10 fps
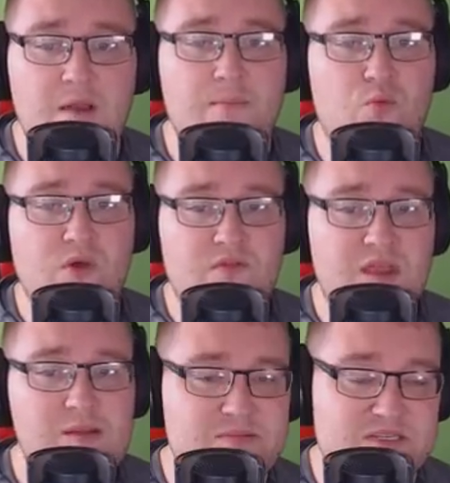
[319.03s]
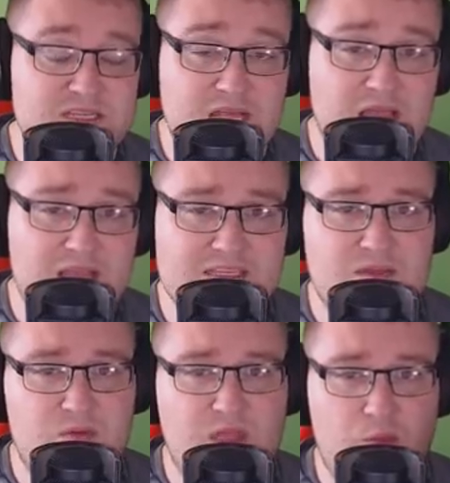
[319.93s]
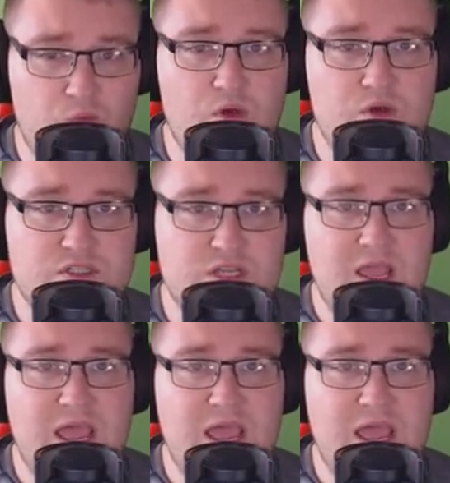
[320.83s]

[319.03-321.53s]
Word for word: But with the Adeptus Astartes, there was